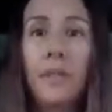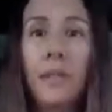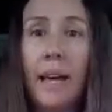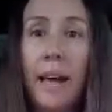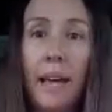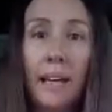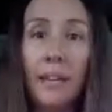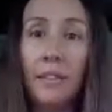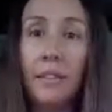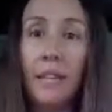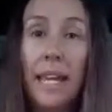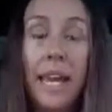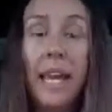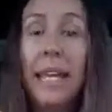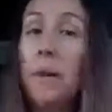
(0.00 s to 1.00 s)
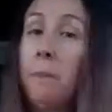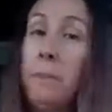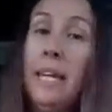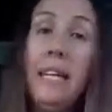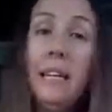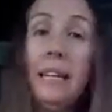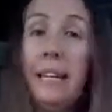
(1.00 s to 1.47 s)
That can't
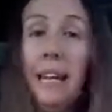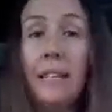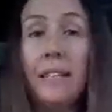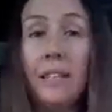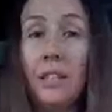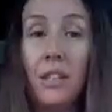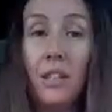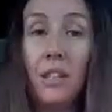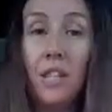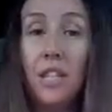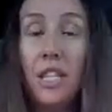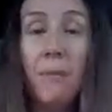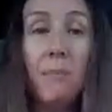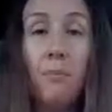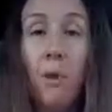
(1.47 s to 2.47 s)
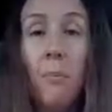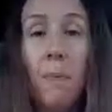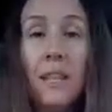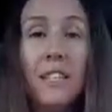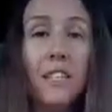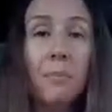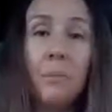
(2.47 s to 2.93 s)
compete against the deep
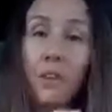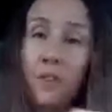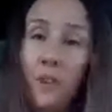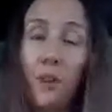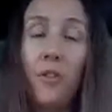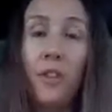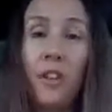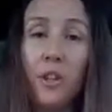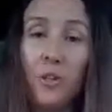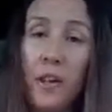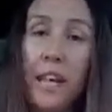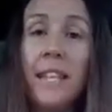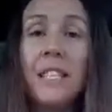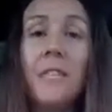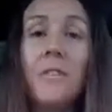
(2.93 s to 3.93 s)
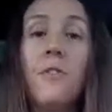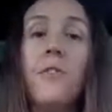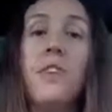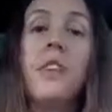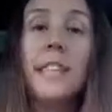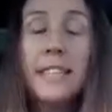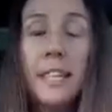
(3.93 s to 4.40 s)
momentum of all of your negative
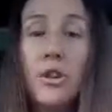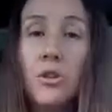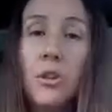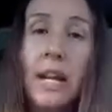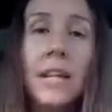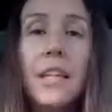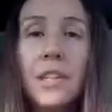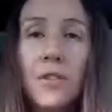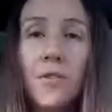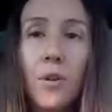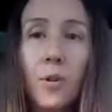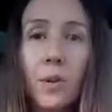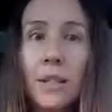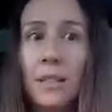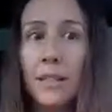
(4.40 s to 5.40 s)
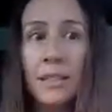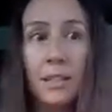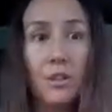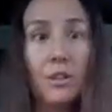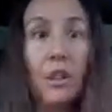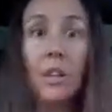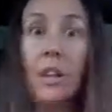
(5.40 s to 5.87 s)
feelings and your negative focus, because
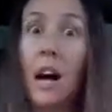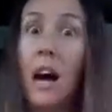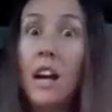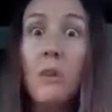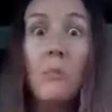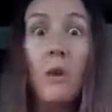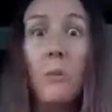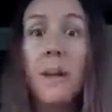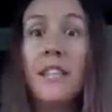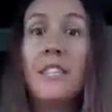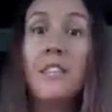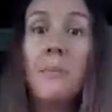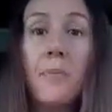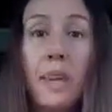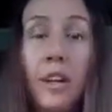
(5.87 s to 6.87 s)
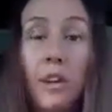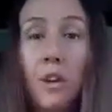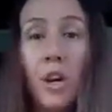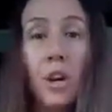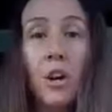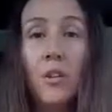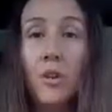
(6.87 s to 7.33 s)
there's a lot of momentum there.
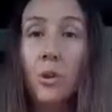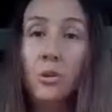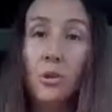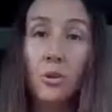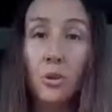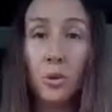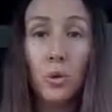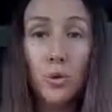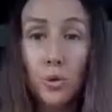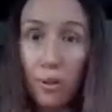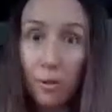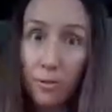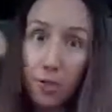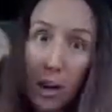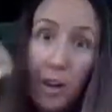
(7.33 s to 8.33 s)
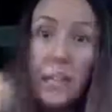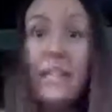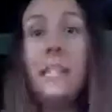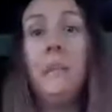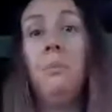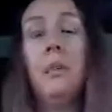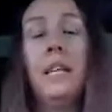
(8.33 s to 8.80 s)
Those grooves are very
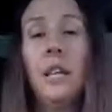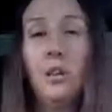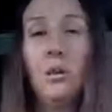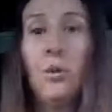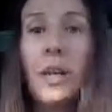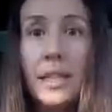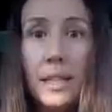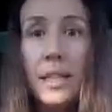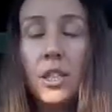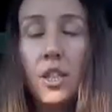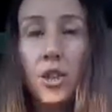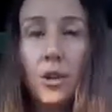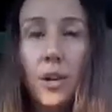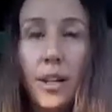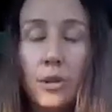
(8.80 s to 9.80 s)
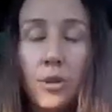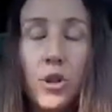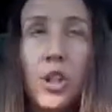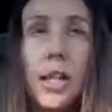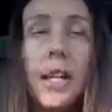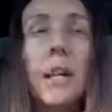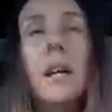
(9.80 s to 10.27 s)
deeply ingrained into your
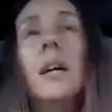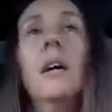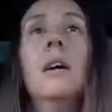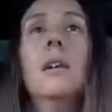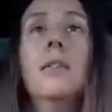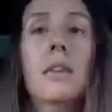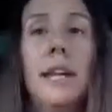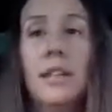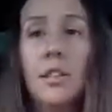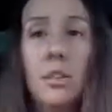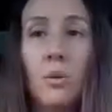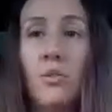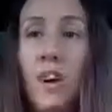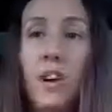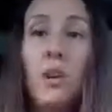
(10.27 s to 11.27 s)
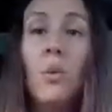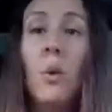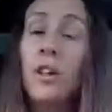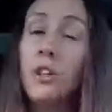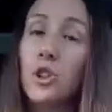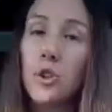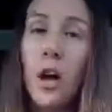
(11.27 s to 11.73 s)
energy. That's a very
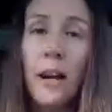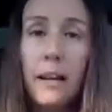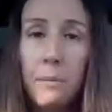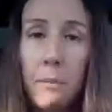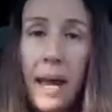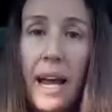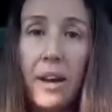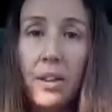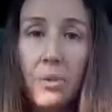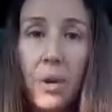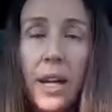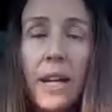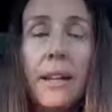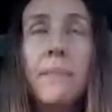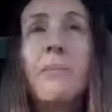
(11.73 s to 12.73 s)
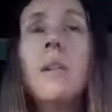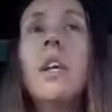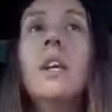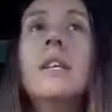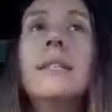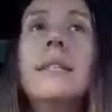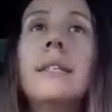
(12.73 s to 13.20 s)
well-trodden path, right?
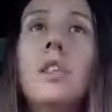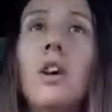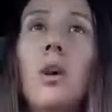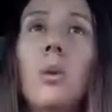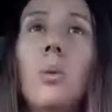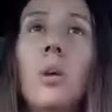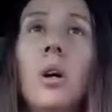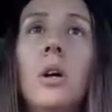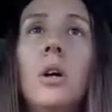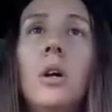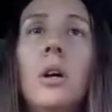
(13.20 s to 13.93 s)
So